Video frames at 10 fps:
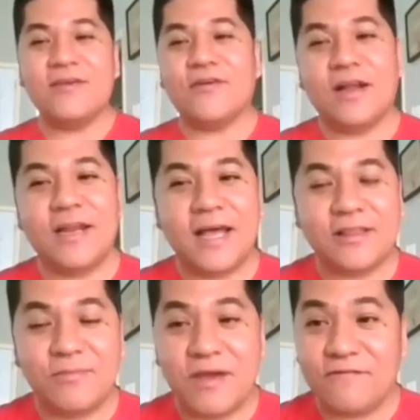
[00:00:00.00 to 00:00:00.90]

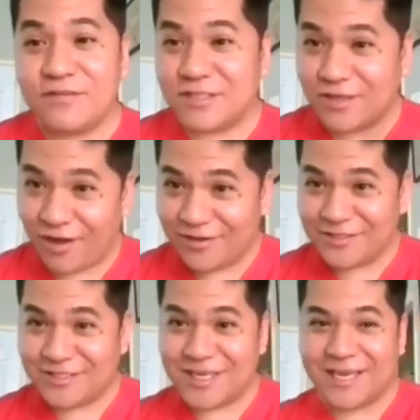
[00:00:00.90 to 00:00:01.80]
anatomy and
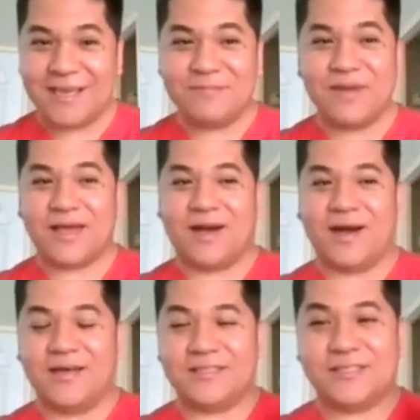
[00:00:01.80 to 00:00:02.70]
physiology
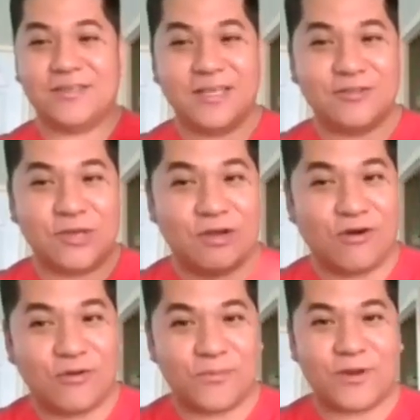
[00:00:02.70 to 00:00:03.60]
because you need to
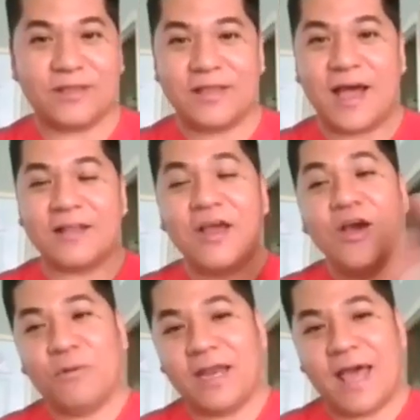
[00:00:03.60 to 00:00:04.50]
incorporate that
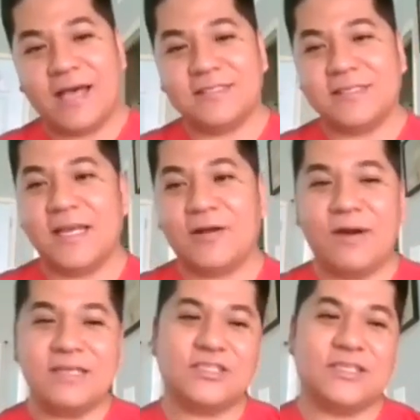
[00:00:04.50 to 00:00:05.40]
when answering
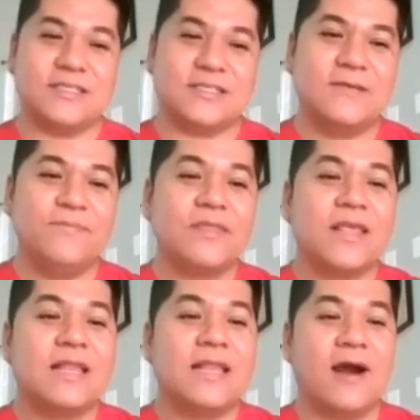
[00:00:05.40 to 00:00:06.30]
questions.
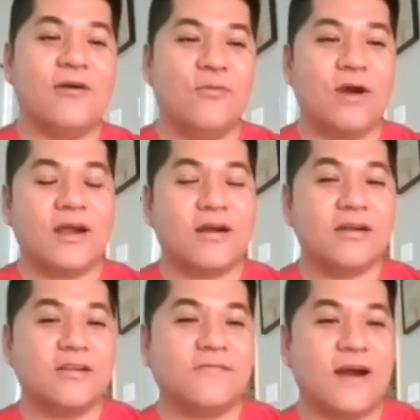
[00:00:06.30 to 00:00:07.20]
Now, what are
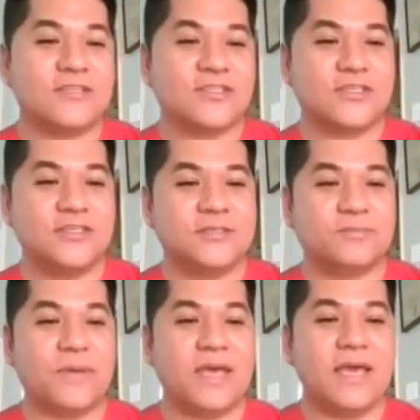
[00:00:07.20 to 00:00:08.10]
the functions?
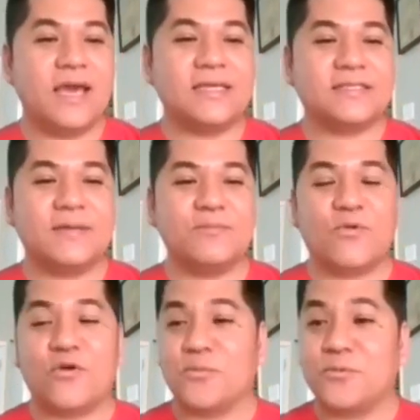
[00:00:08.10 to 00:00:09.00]
P as in
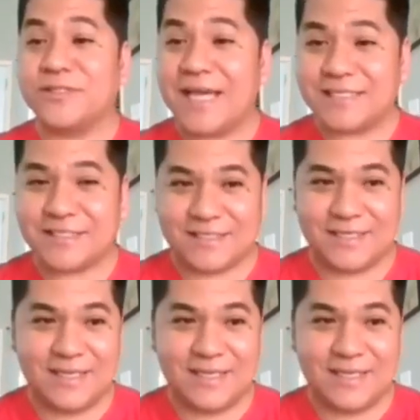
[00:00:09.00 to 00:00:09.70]
for protection.